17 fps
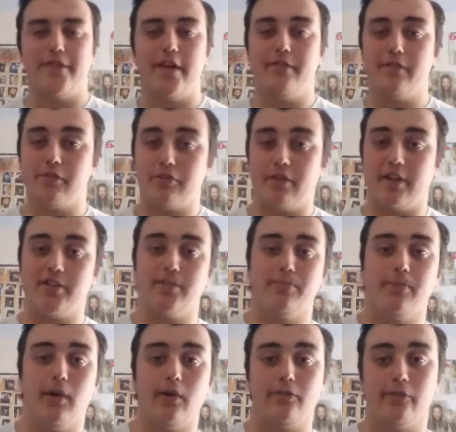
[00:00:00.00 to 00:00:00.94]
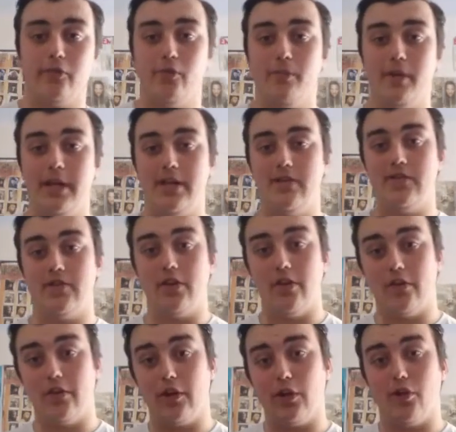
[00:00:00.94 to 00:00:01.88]
favorite Jurassic Park film is
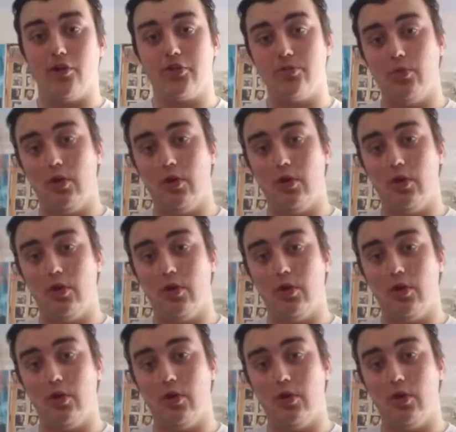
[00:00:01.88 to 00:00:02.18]
The Lost